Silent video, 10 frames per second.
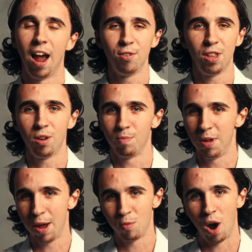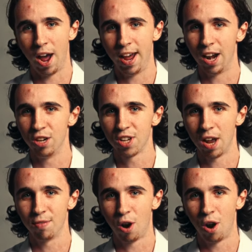everything became quiet, and I just
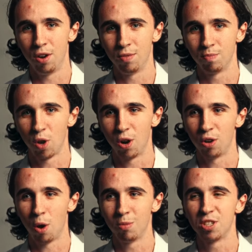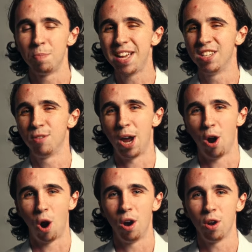kind of heard her almost speak into my
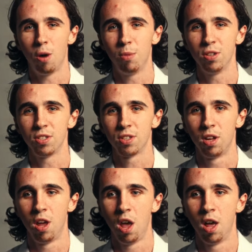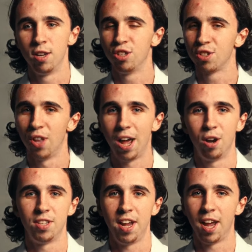heart almost. Just let
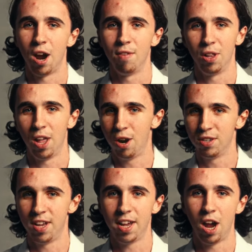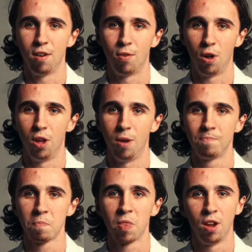her take care of it. Let her take care of all the
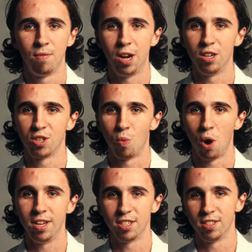fears and worries